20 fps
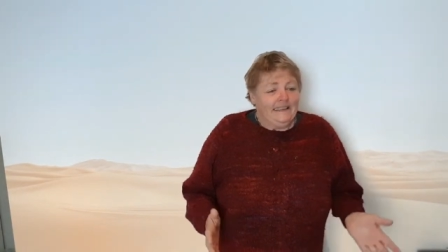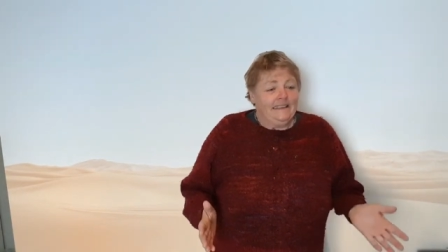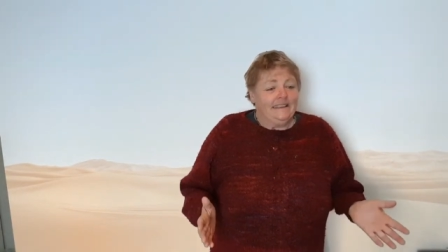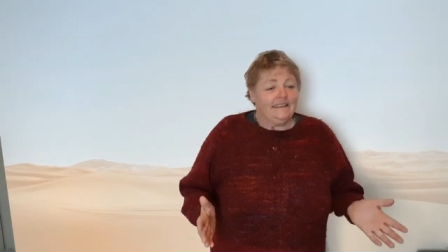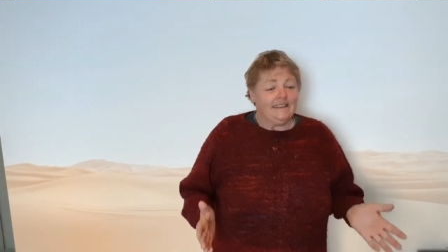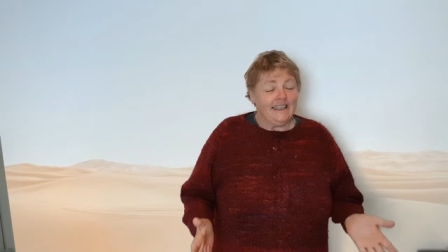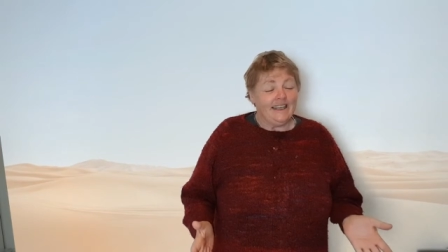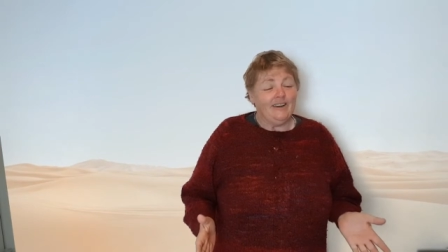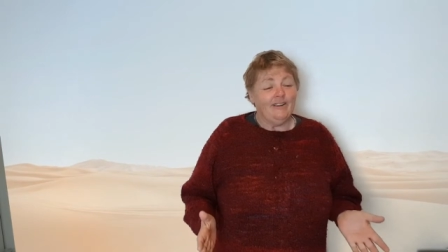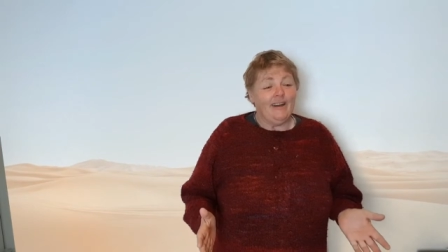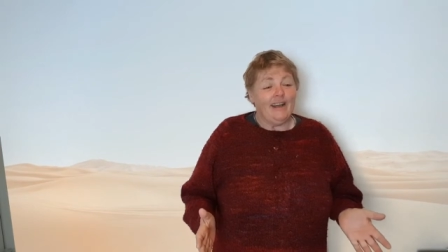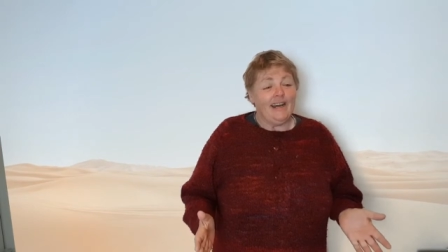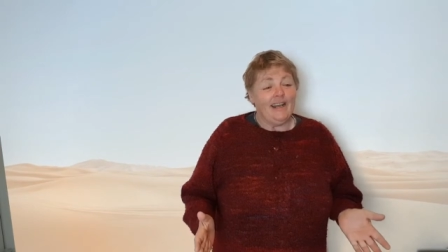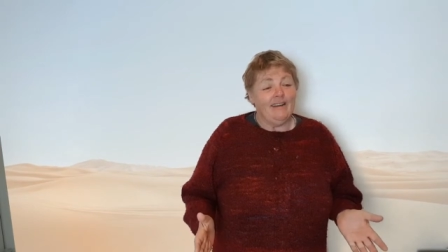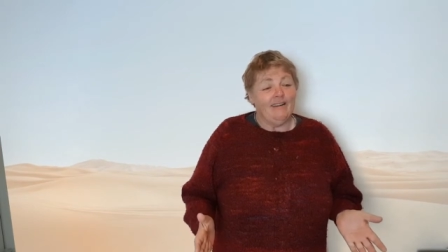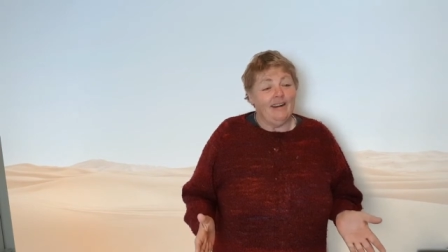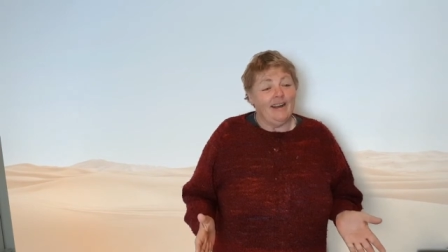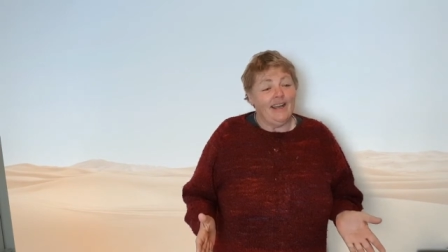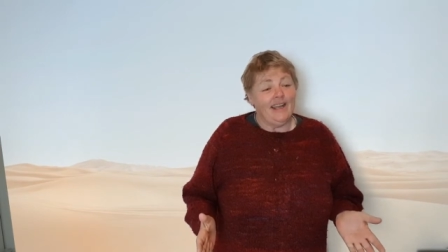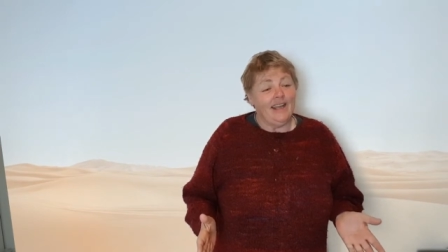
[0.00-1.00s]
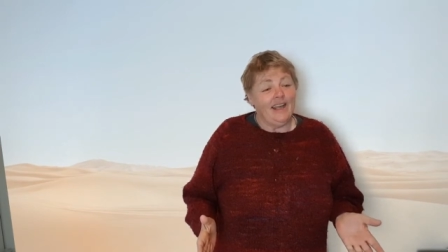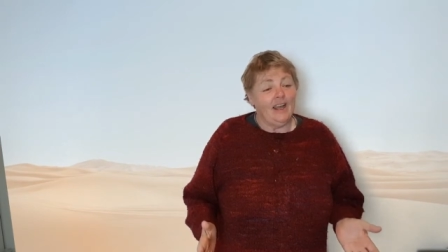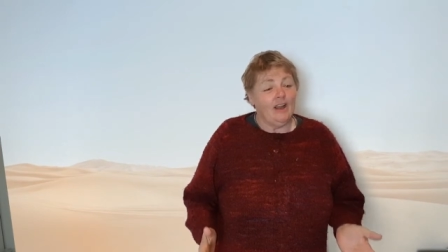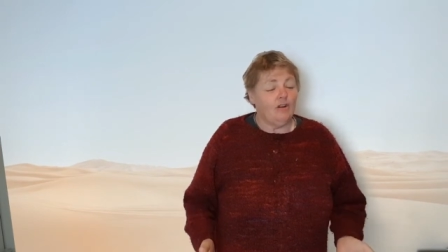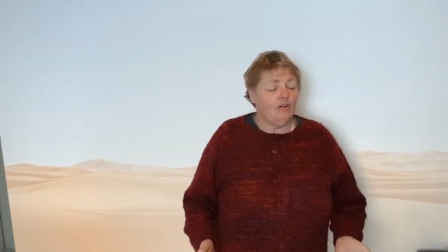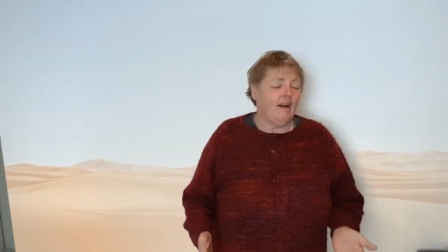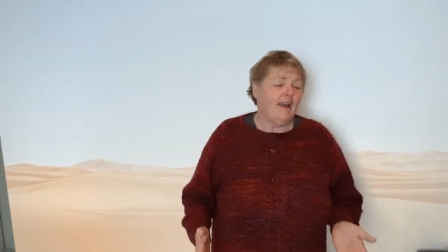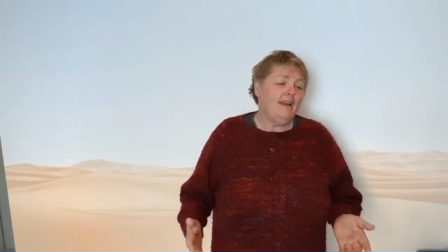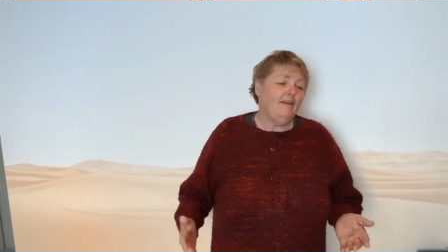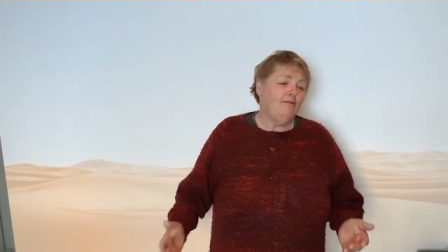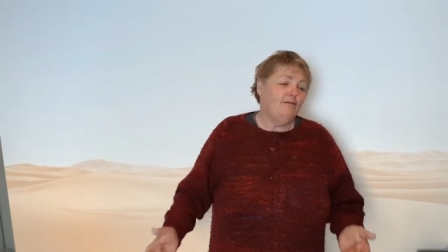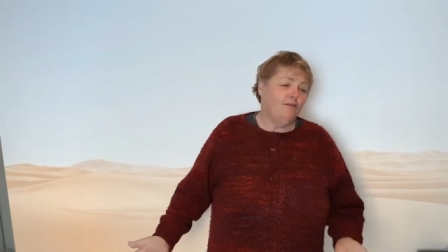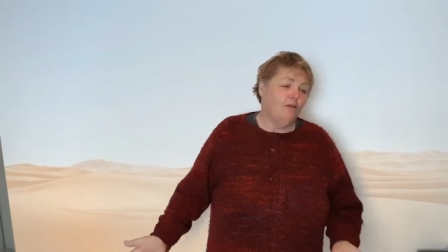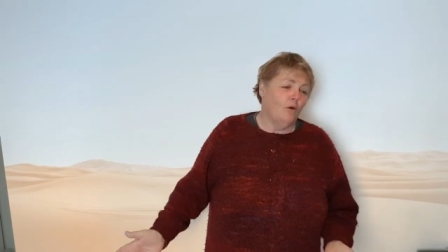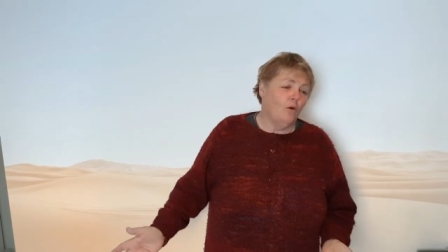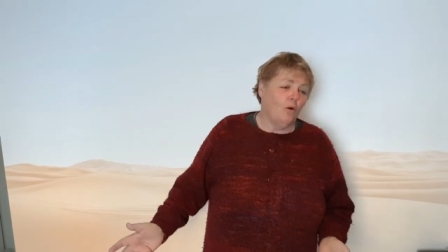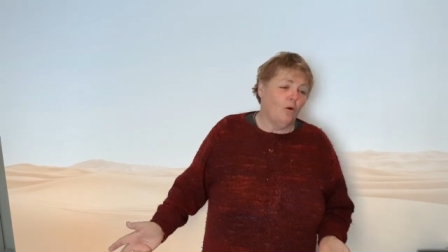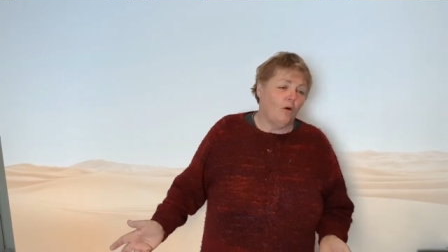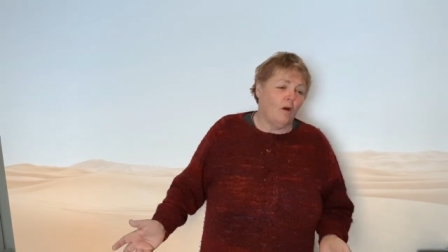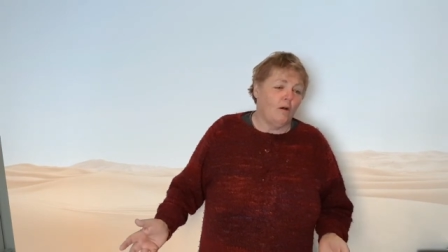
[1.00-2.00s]
So anyway, grade
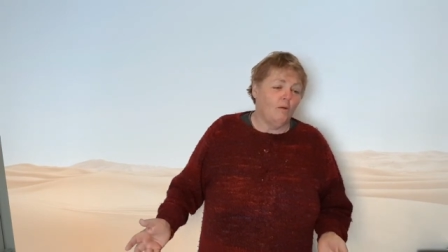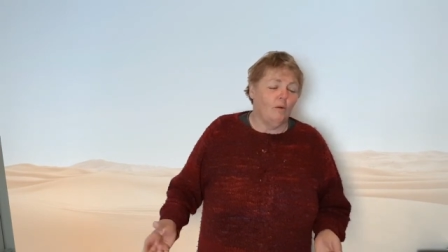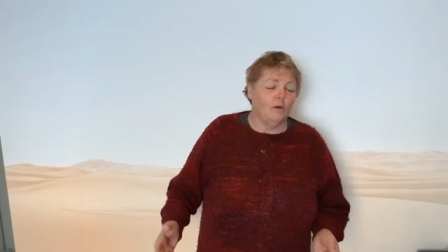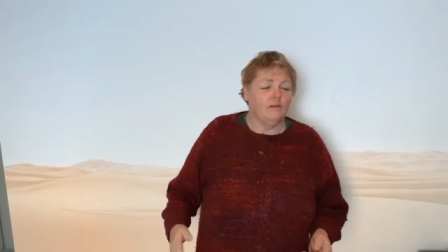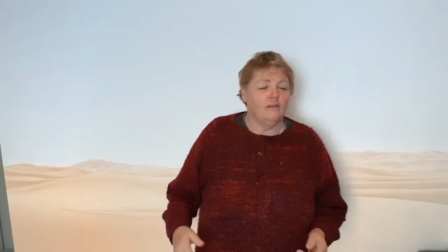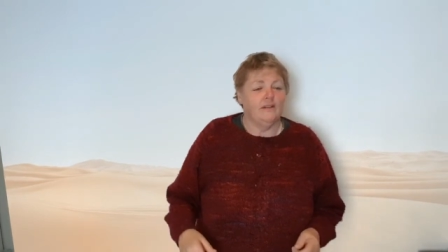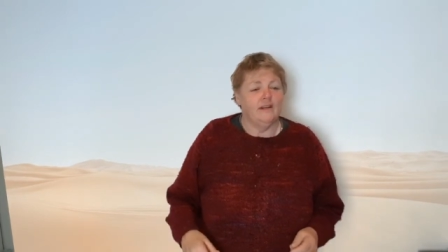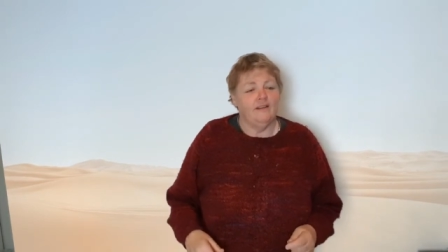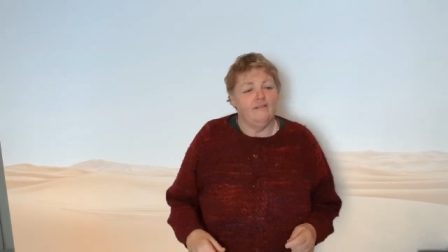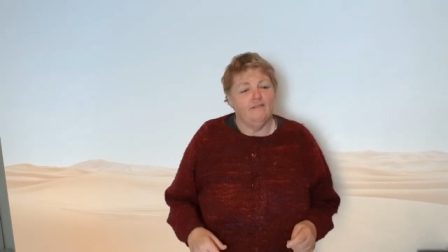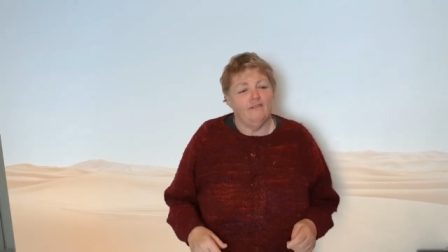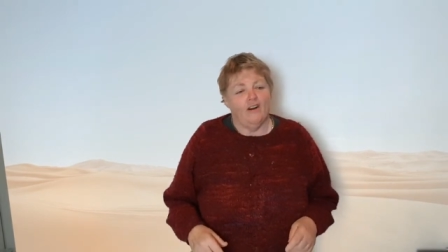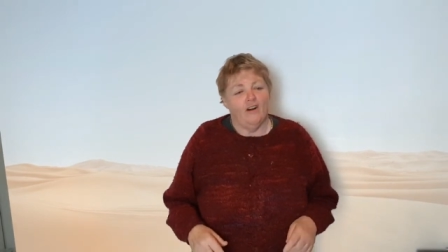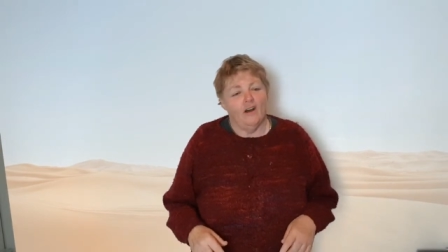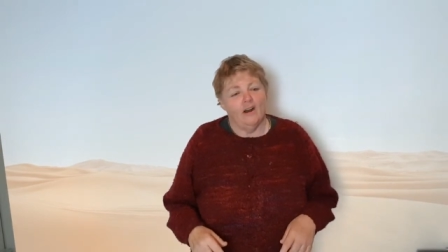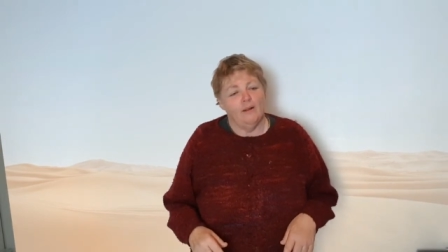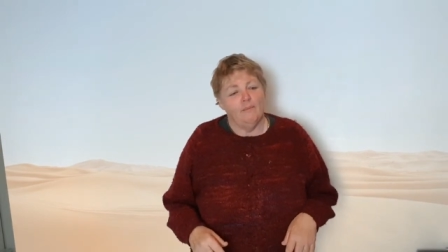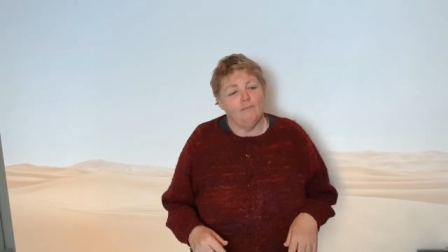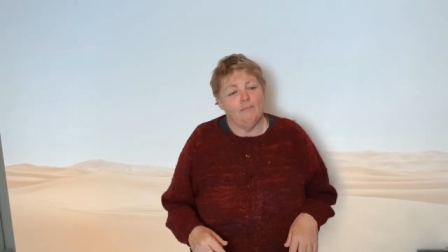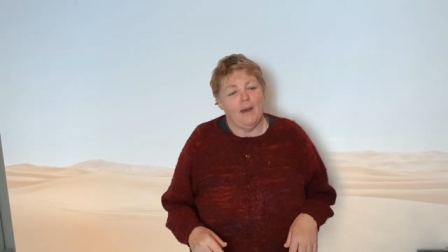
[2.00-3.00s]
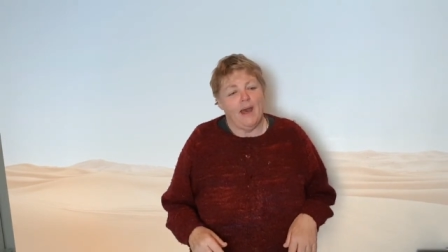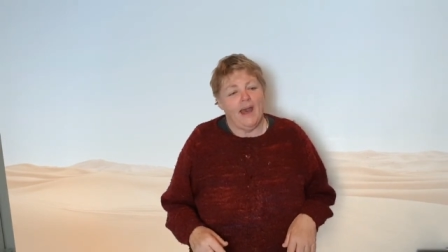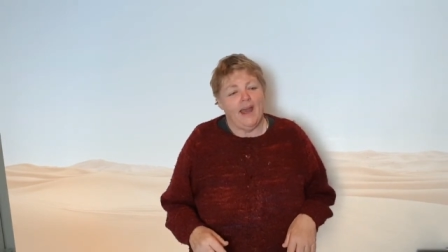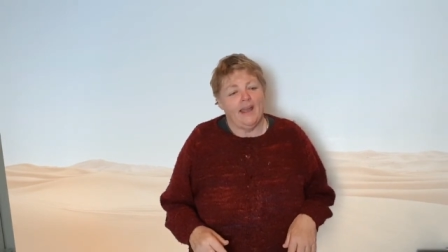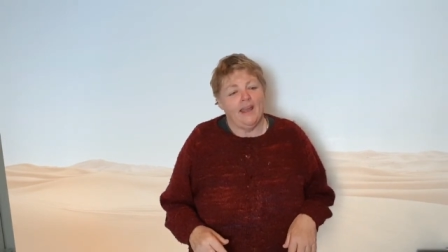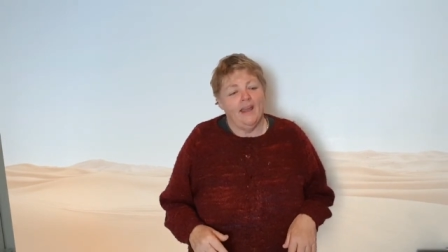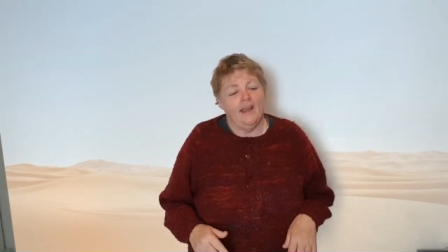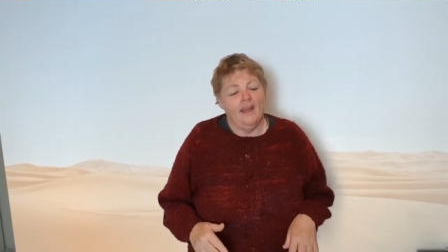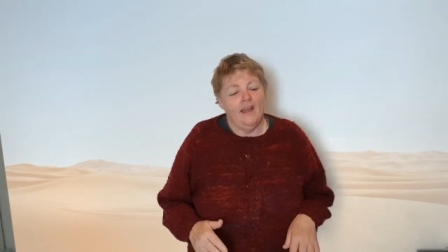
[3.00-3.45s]
4, I wasn't invited back.